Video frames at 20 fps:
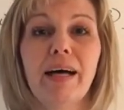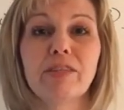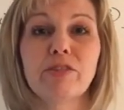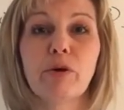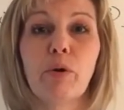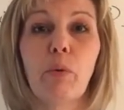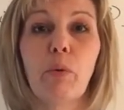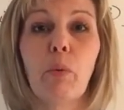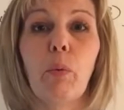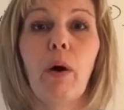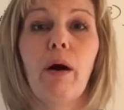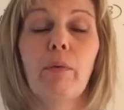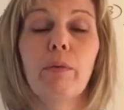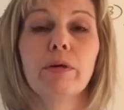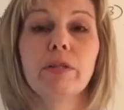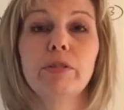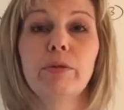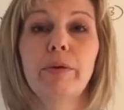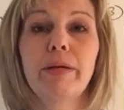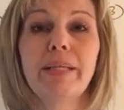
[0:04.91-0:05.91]
So what
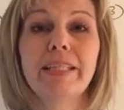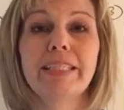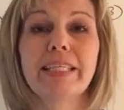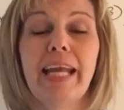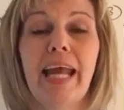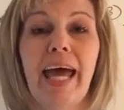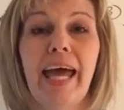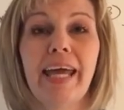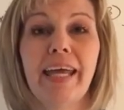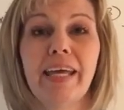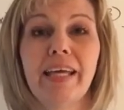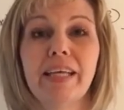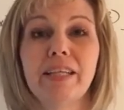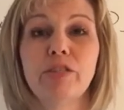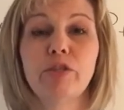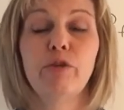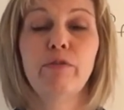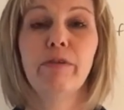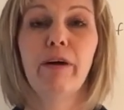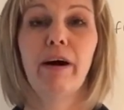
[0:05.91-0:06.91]
we're doing today
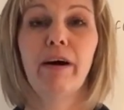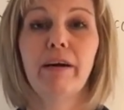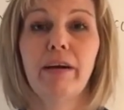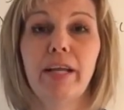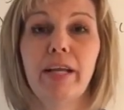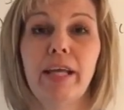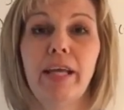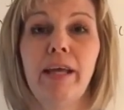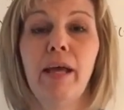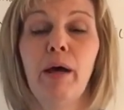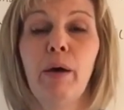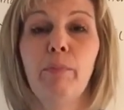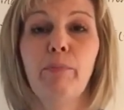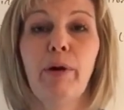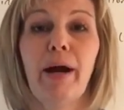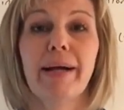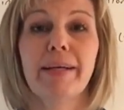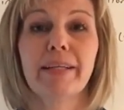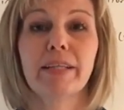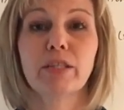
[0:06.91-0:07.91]
is you've already
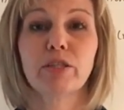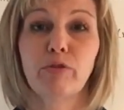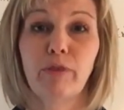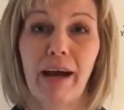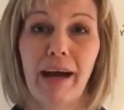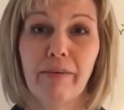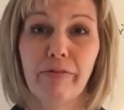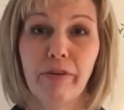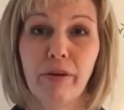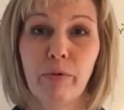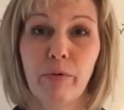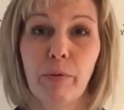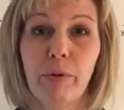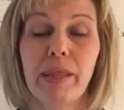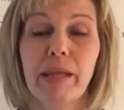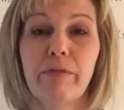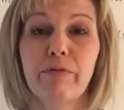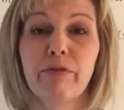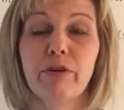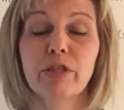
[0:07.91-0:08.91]
practiced graphing with
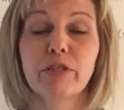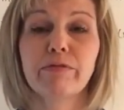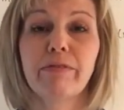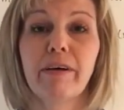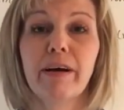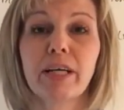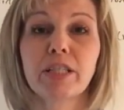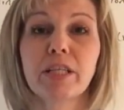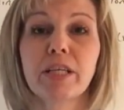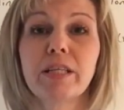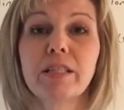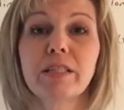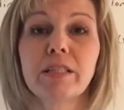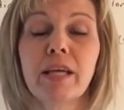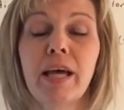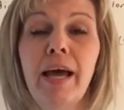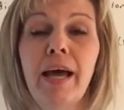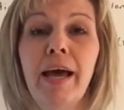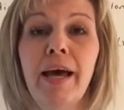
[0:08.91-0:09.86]
inverse functions.